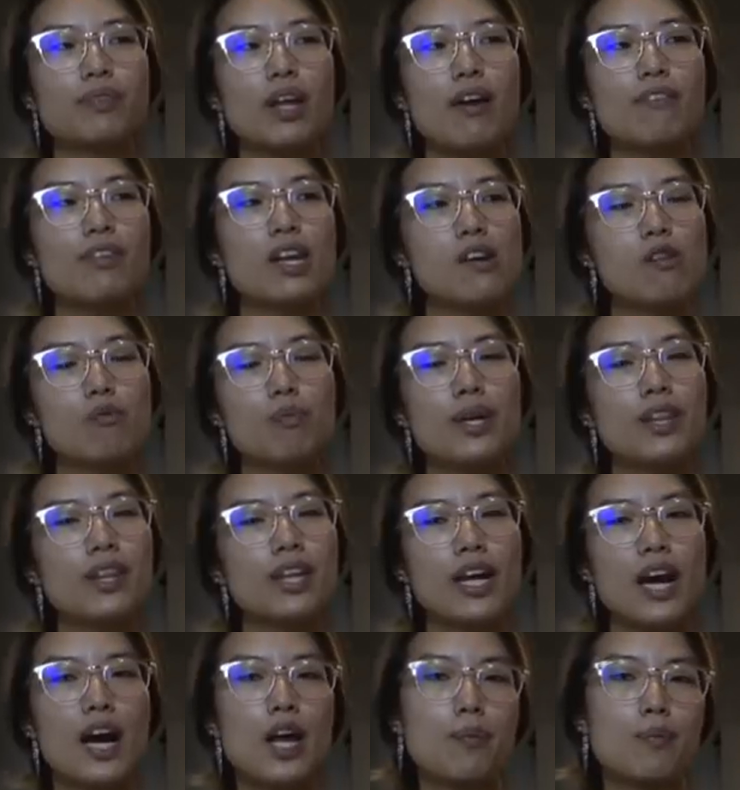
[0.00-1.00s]
I've never been the
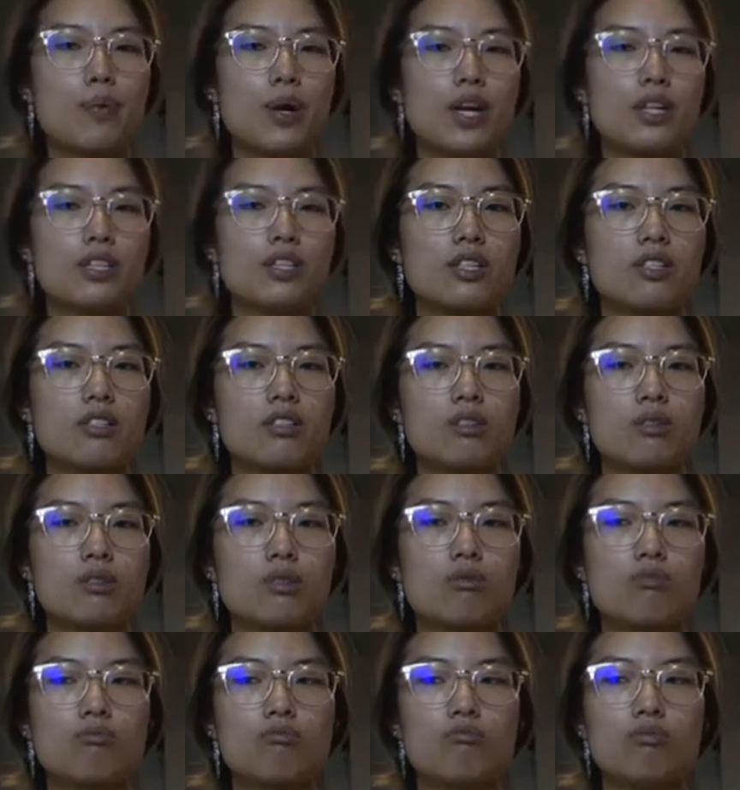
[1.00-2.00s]
kind of person
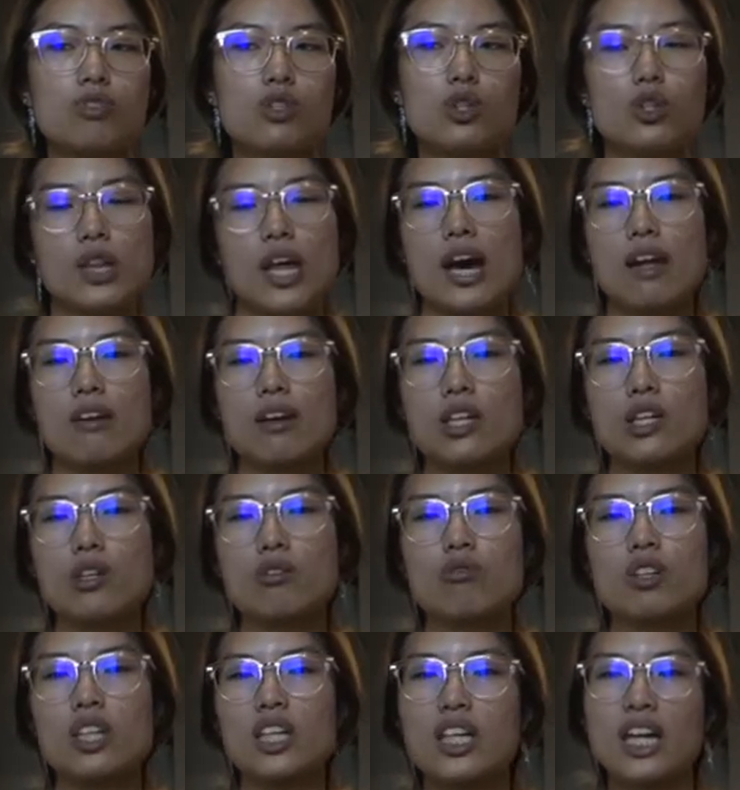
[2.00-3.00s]
to do that. I don't
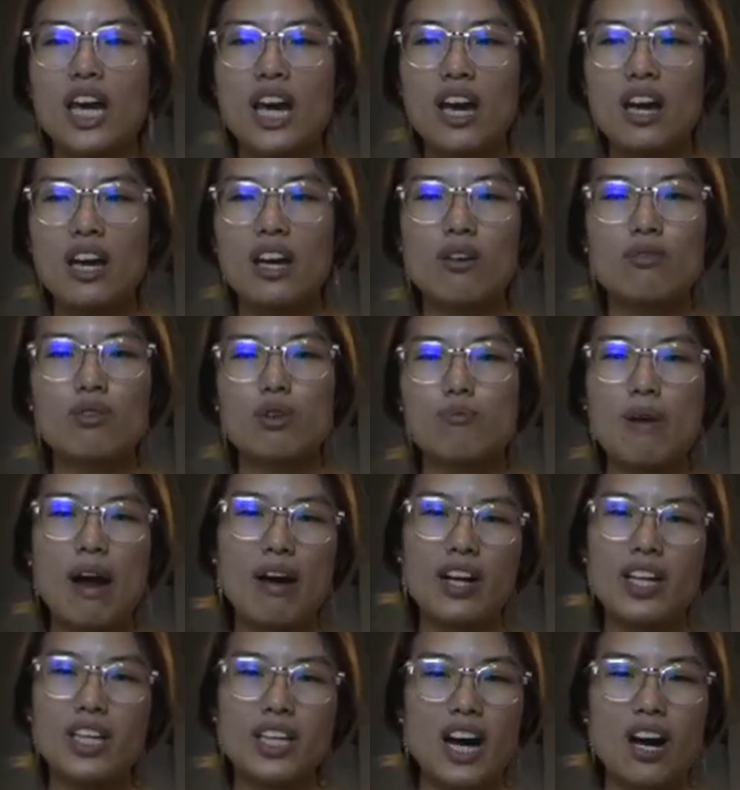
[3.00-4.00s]
really care if you
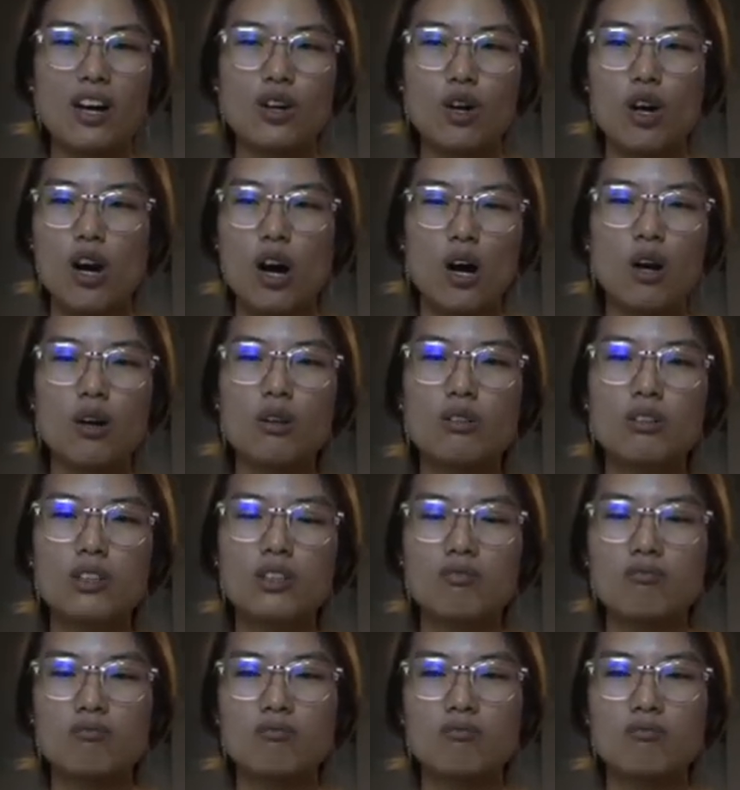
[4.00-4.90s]
marry young or old.